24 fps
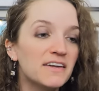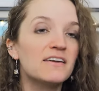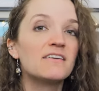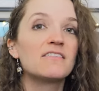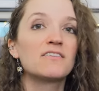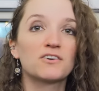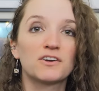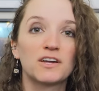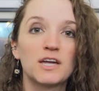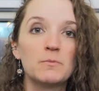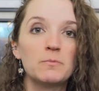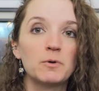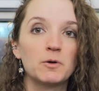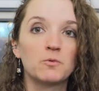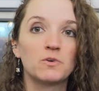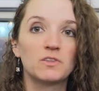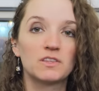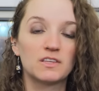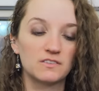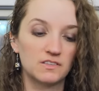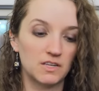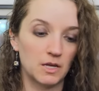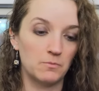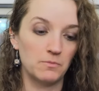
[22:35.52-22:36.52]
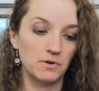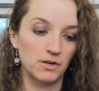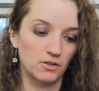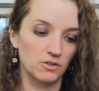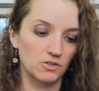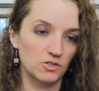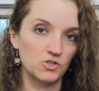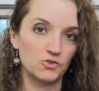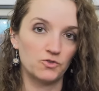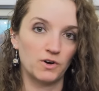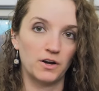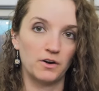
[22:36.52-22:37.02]
they're keeping with the same
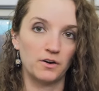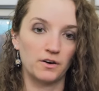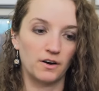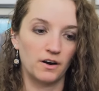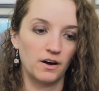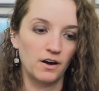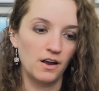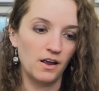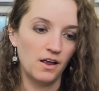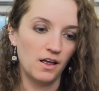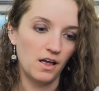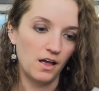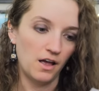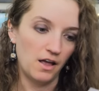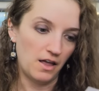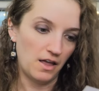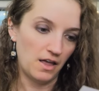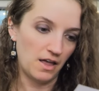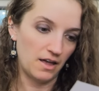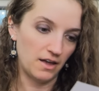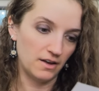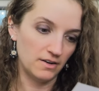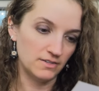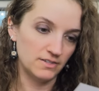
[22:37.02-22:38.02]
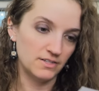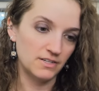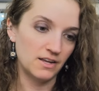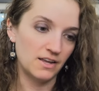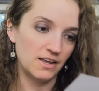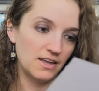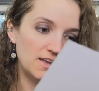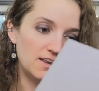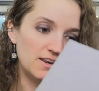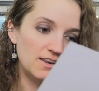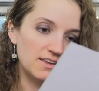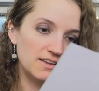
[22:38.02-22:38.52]
illustrator. And
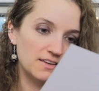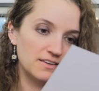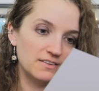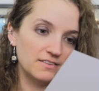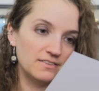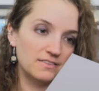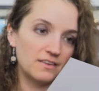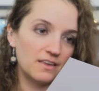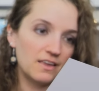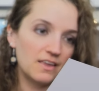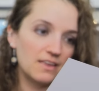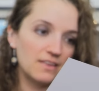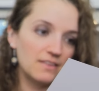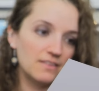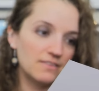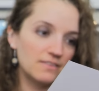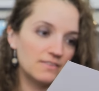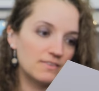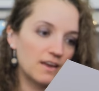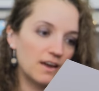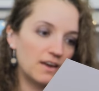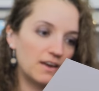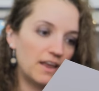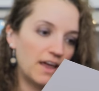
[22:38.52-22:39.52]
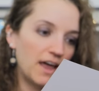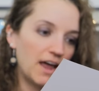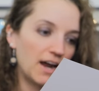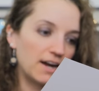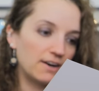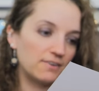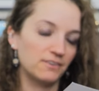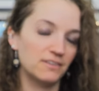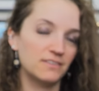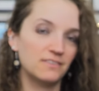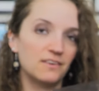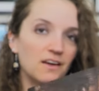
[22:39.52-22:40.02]
it is inside
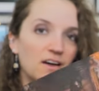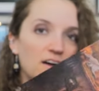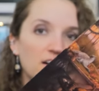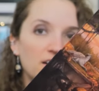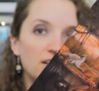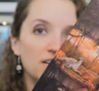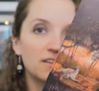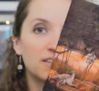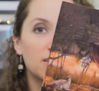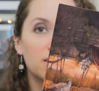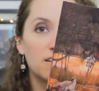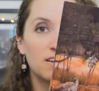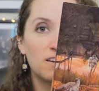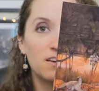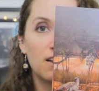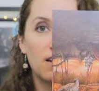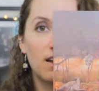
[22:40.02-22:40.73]
Hagrid's hut